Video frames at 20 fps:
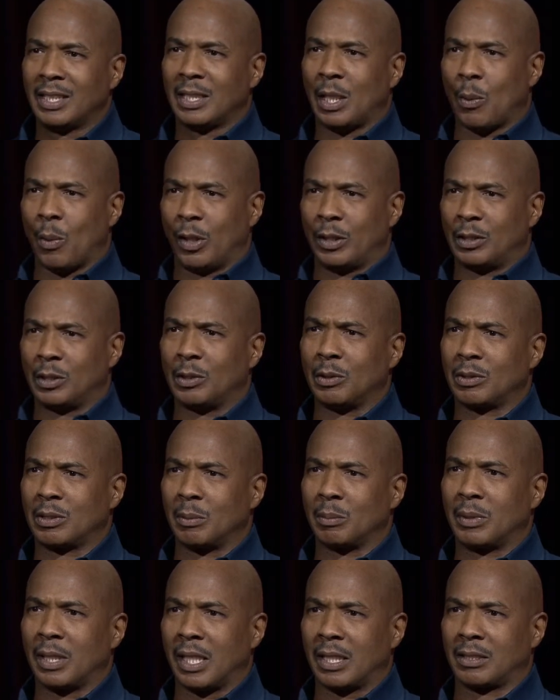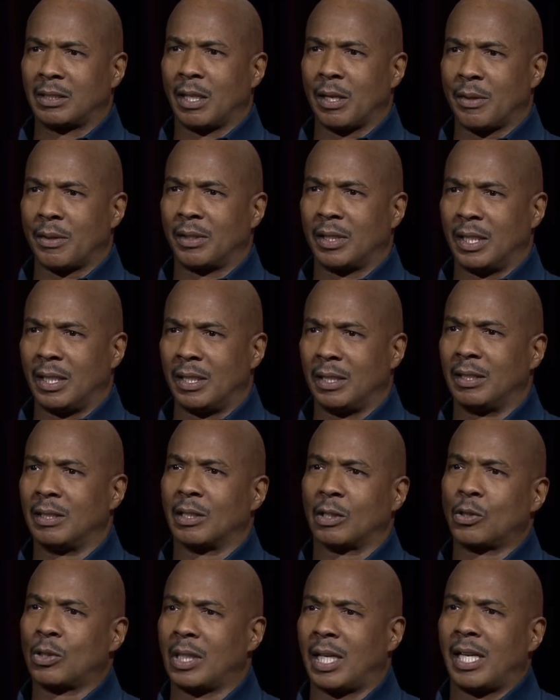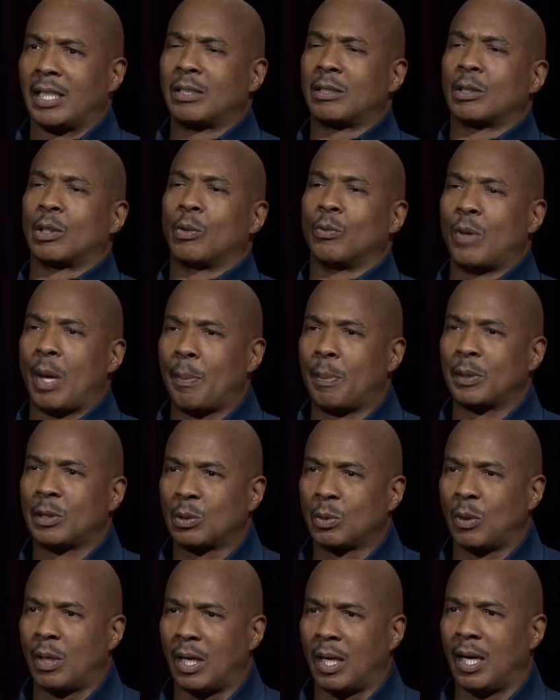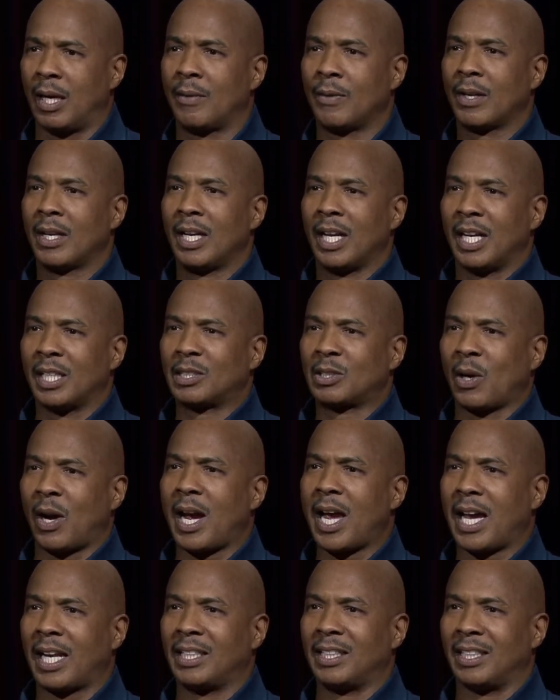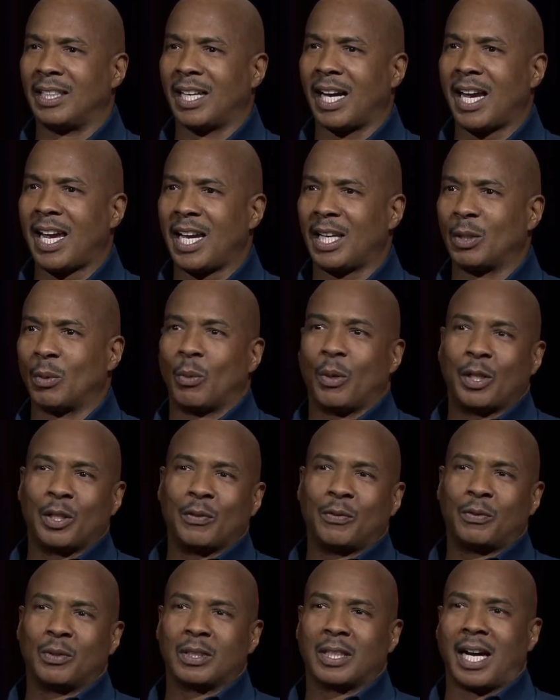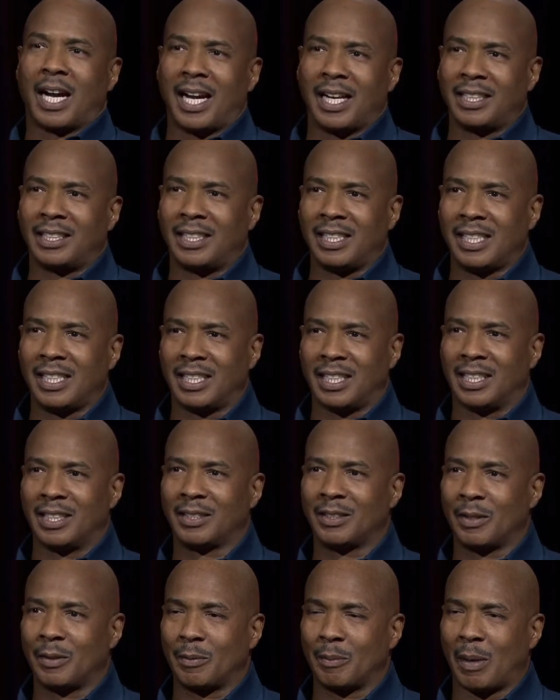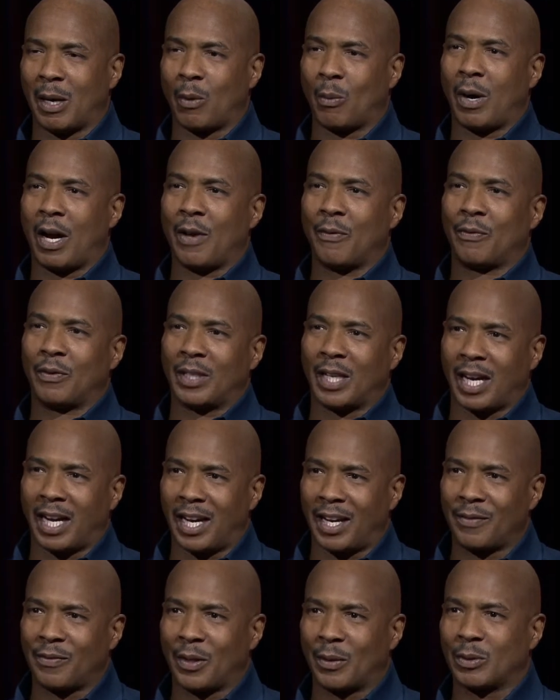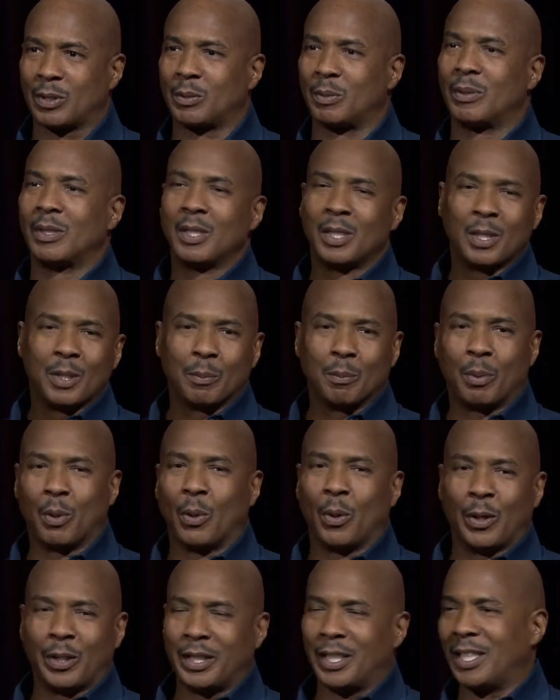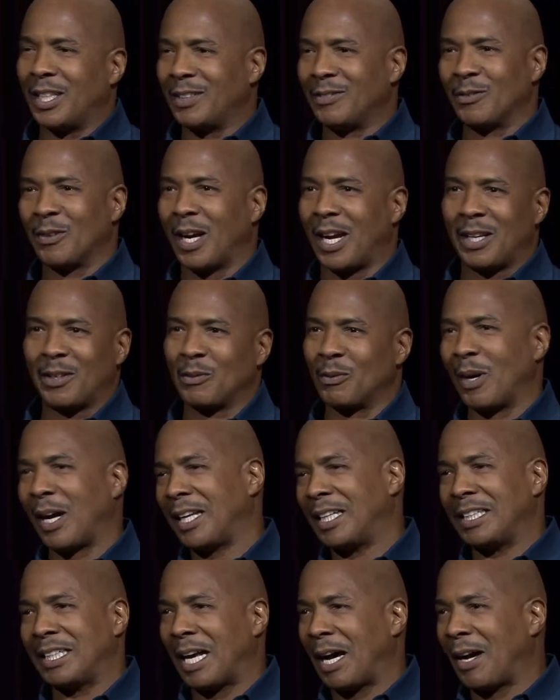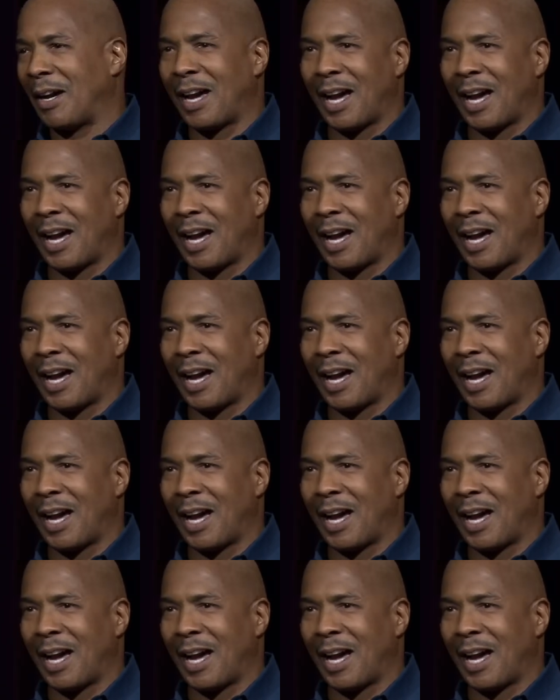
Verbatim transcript: They wanted to do some things other than the classical repertoire. Mm. And so I had a I had a wonderful idea. My wife and I that was born in right right in our